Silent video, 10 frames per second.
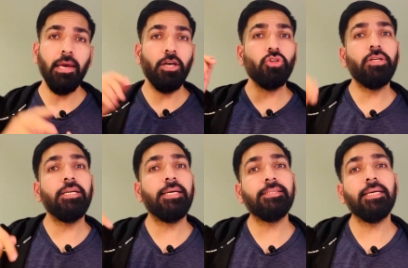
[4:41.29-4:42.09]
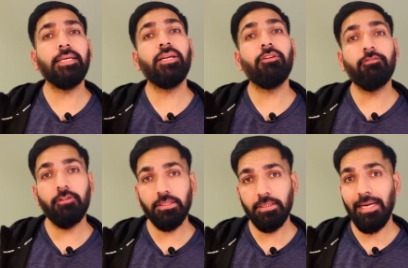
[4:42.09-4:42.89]
your data is getting
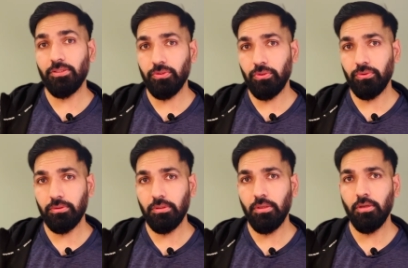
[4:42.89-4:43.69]
refreshed at source.